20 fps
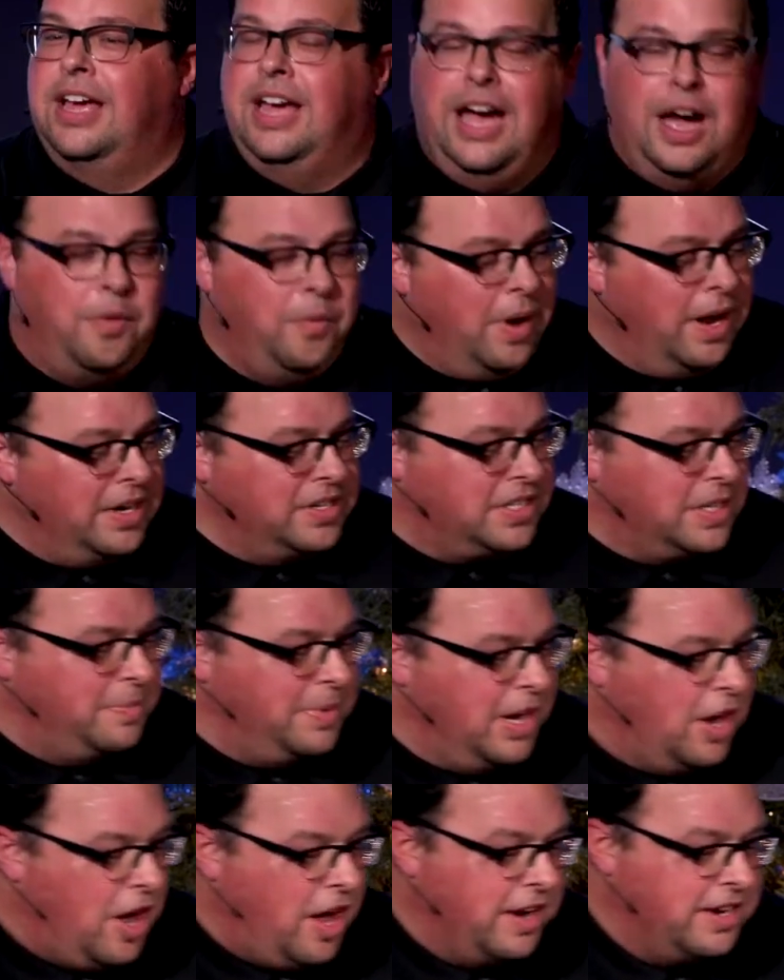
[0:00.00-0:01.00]
I want us to
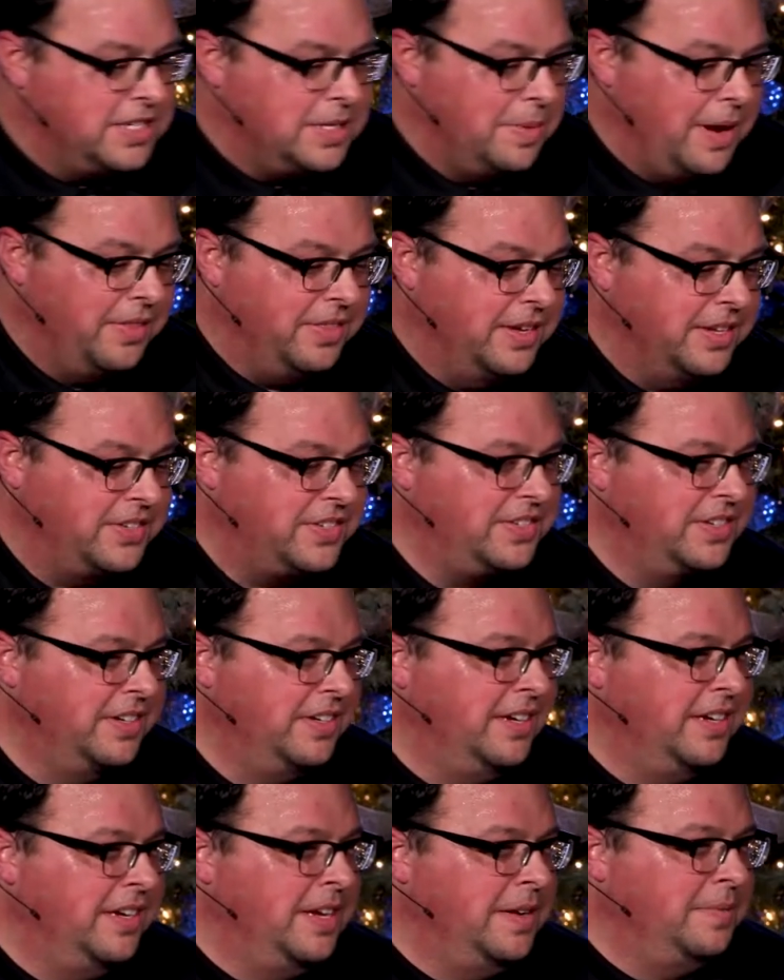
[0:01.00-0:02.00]
be honest about this,
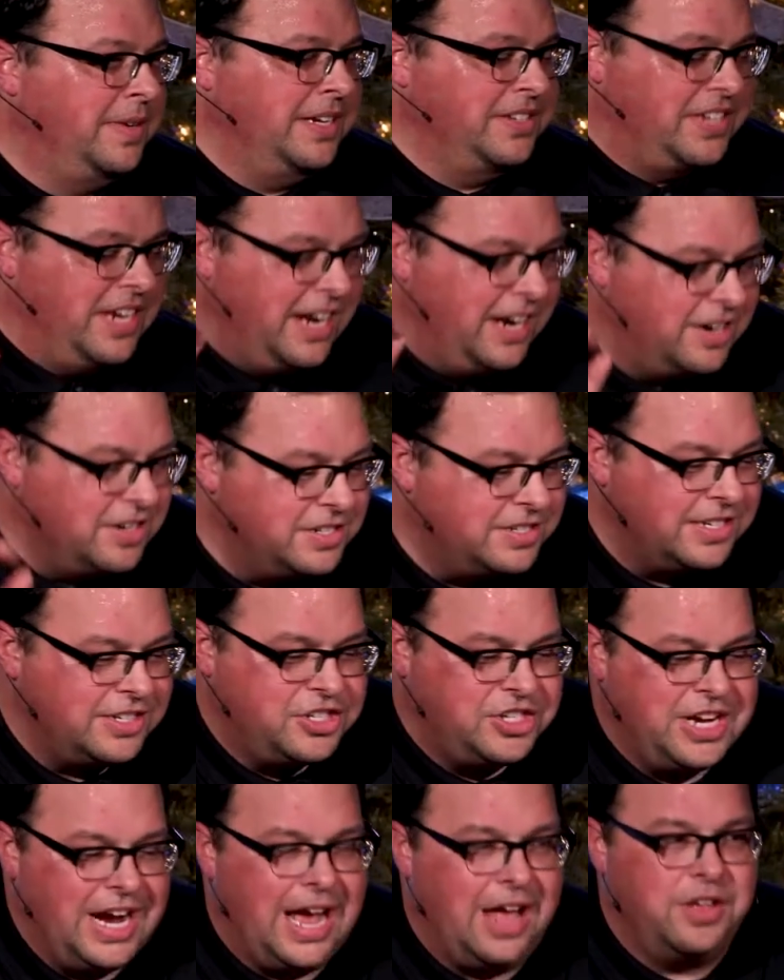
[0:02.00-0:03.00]
because here's the
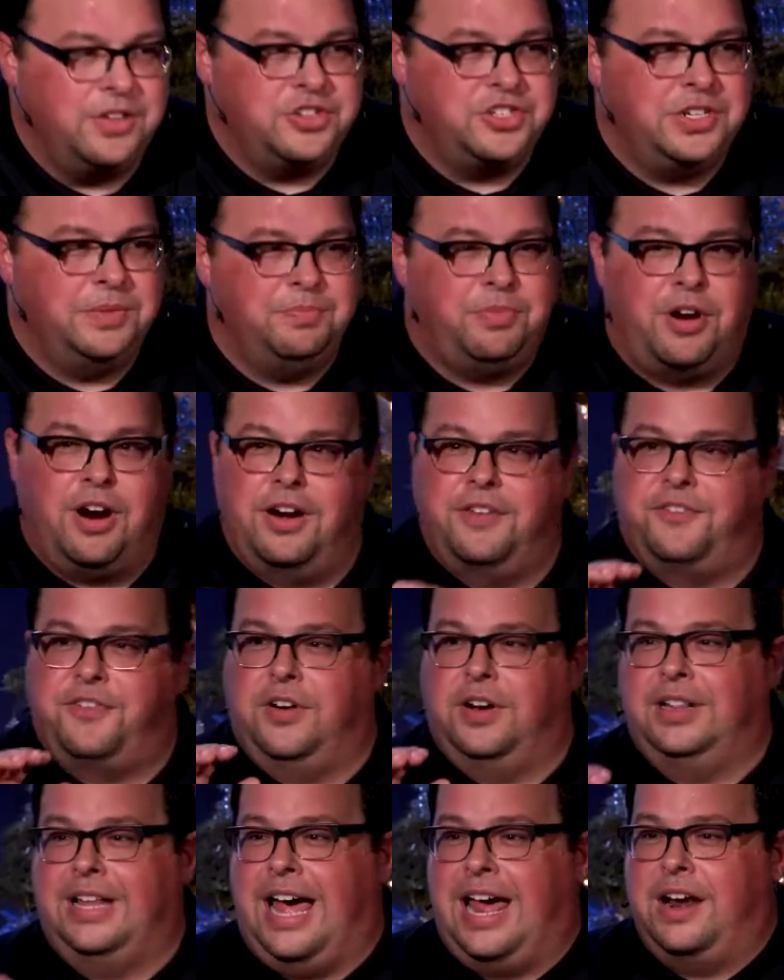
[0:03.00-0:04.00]
challenging part for
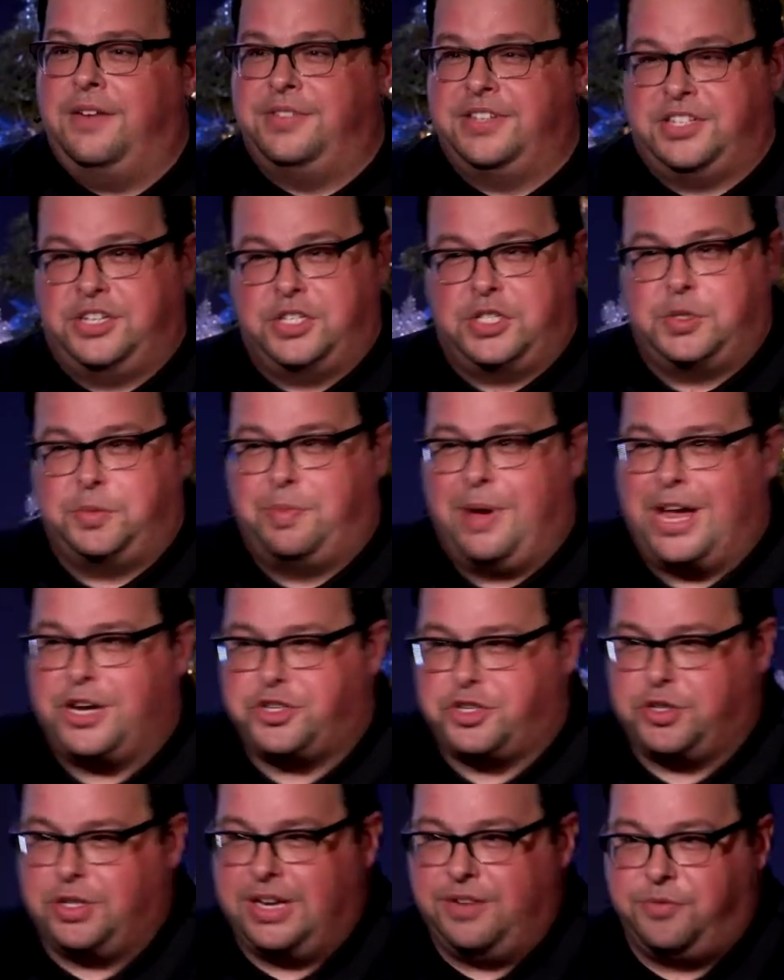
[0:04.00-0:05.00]
a lot of us,
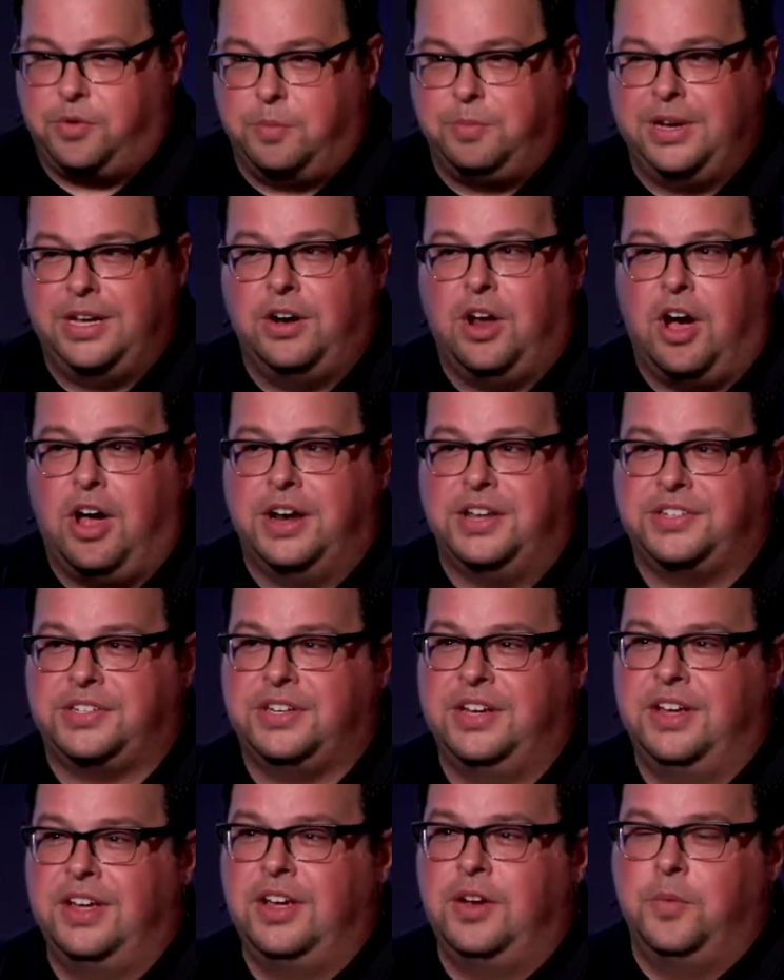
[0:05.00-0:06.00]
especially if we're being honest
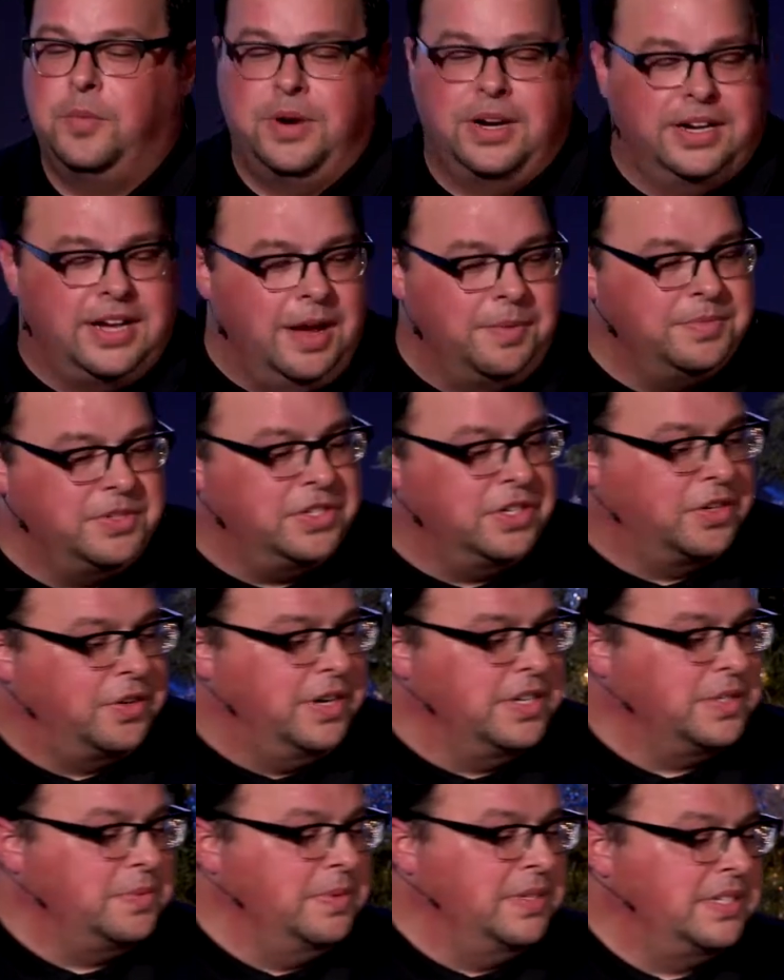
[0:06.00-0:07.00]
when it comes to
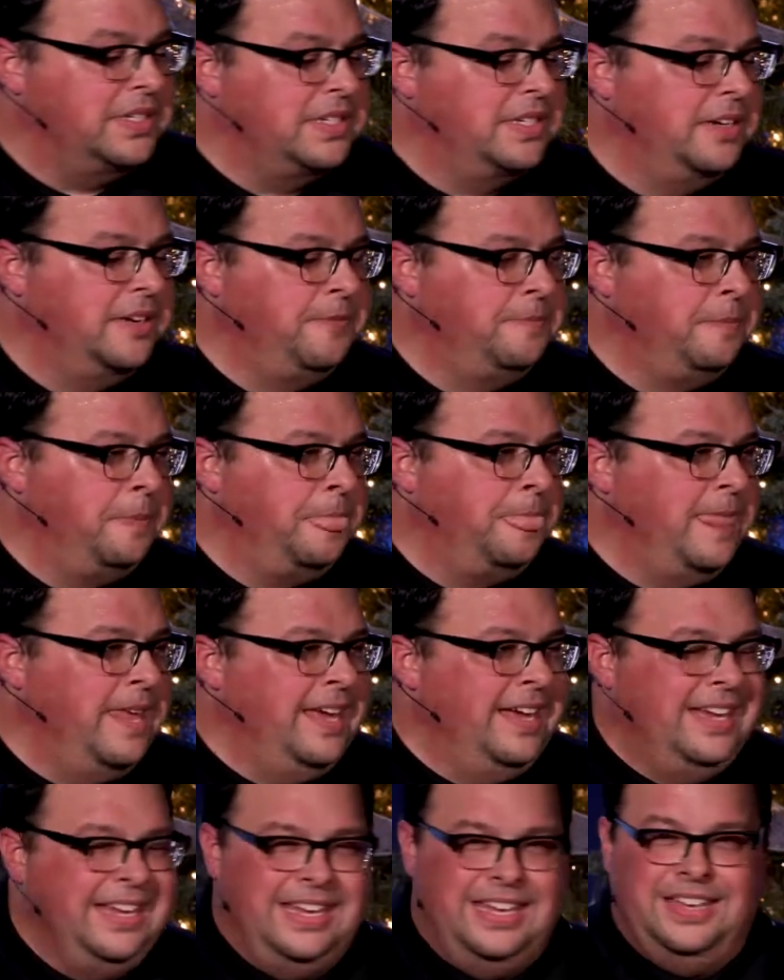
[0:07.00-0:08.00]
Christmas.
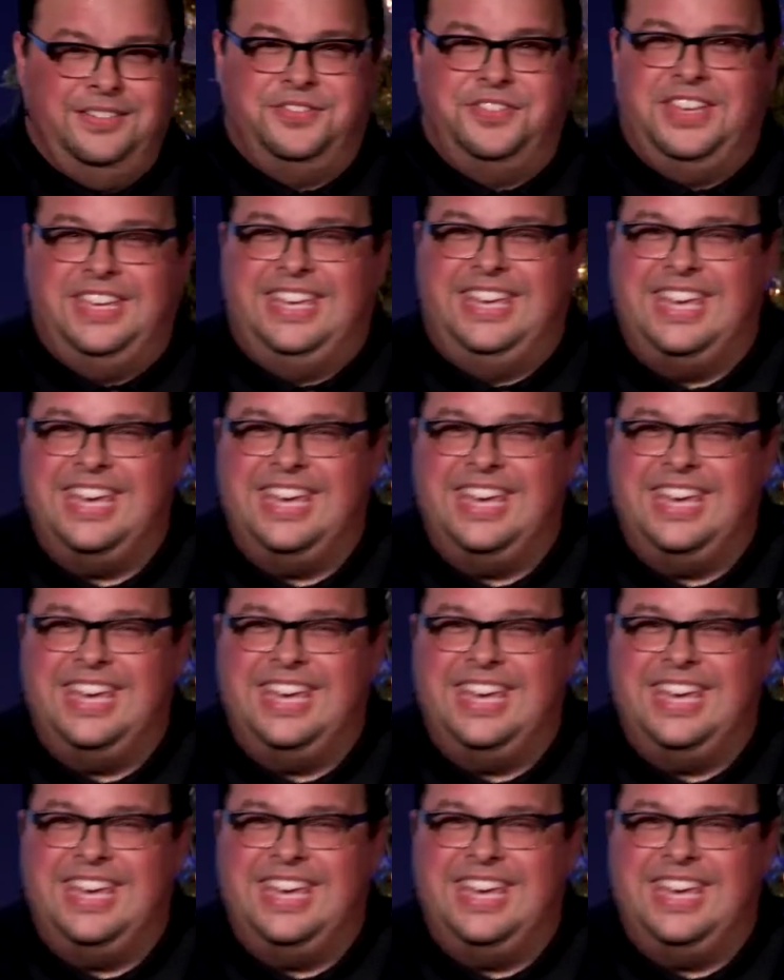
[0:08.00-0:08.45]
If